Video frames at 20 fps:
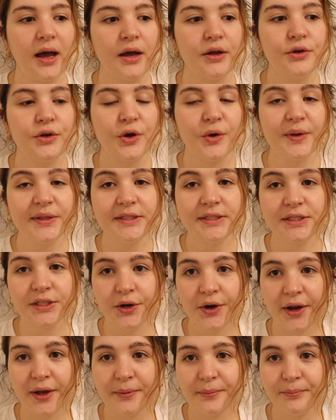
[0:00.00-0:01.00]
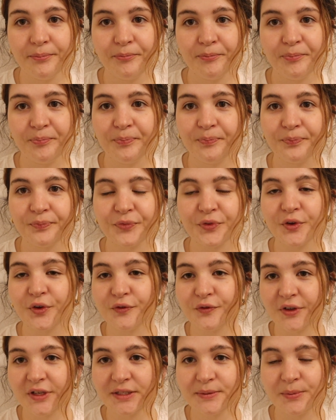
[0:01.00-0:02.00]
No Instagram, no
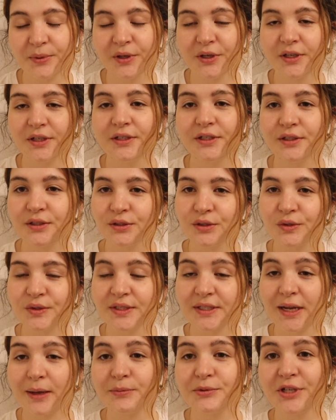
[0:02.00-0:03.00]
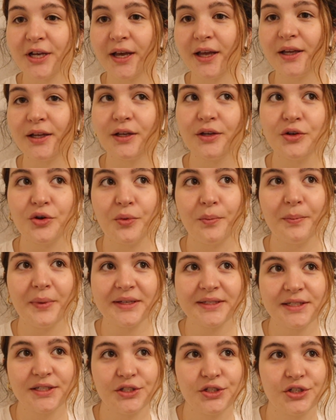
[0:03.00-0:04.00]
Facebook, no Snapchat, no
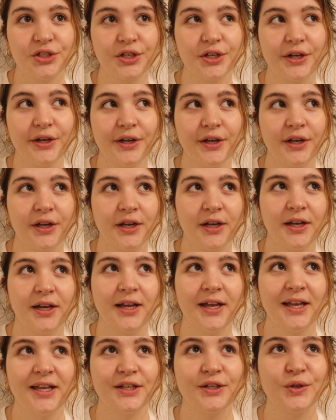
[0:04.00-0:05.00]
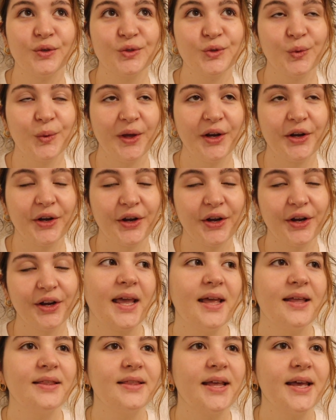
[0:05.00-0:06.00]
Messenger, no Twitter.
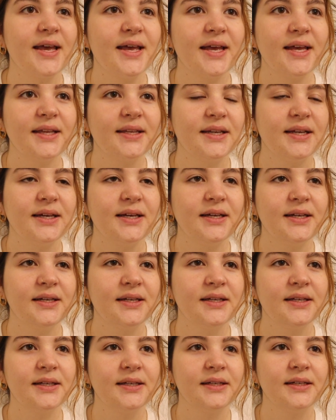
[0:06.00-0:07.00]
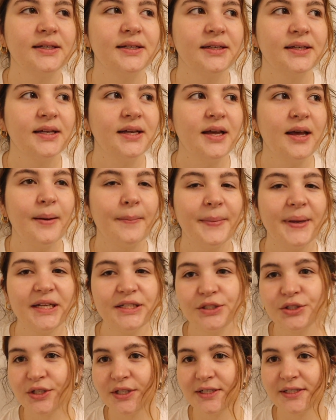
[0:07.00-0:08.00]
And then
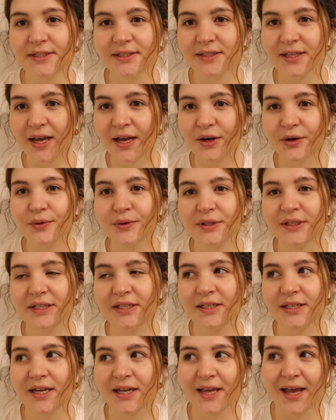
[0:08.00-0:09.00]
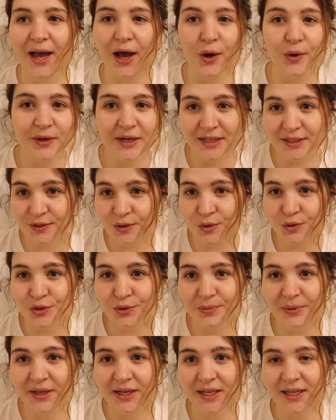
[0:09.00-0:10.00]
Pinterest, I don't really count as social
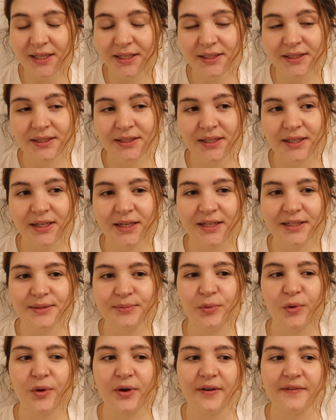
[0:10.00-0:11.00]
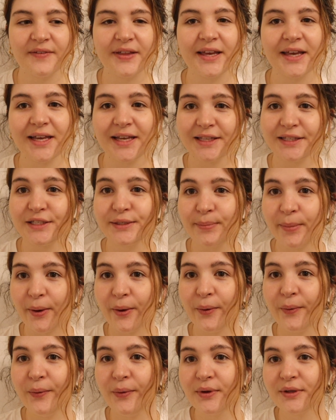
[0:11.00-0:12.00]
media. It's more of like
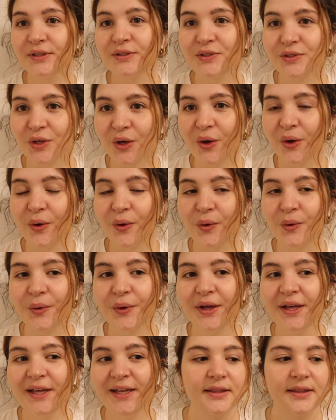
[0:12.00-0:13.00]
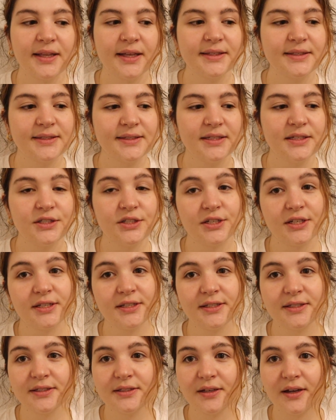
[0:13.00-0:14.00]
inspo. So that's the
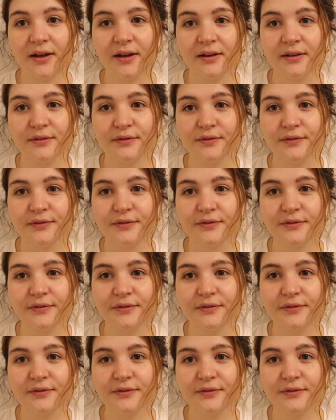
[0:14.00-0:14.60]
gist of